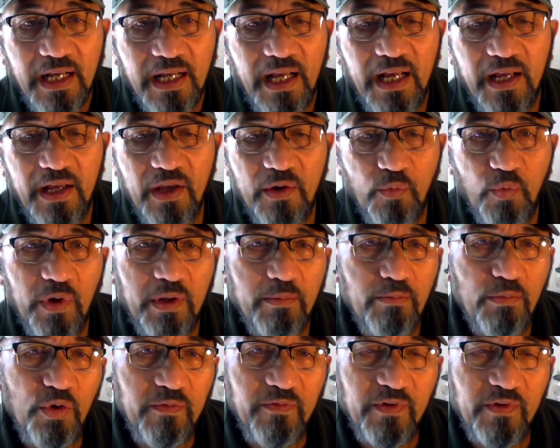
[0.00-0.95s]
Uh, we're
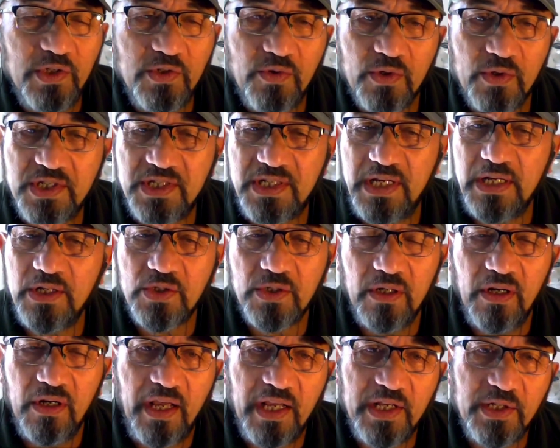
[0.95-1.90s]
moving to a
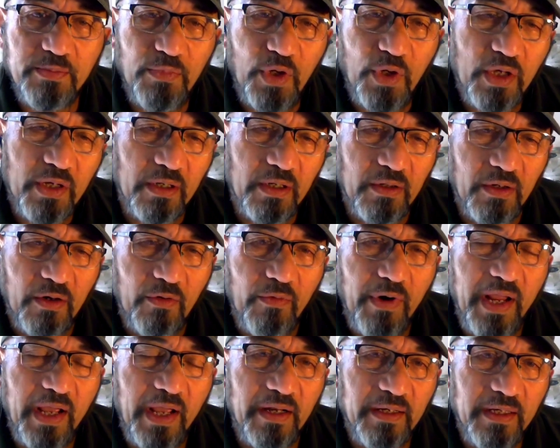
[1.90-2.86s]
centralized model
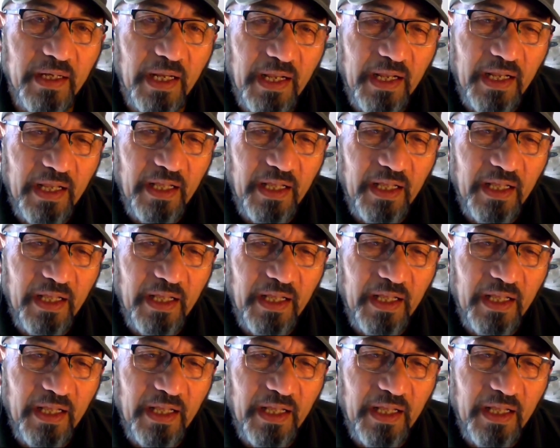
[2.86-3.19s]
around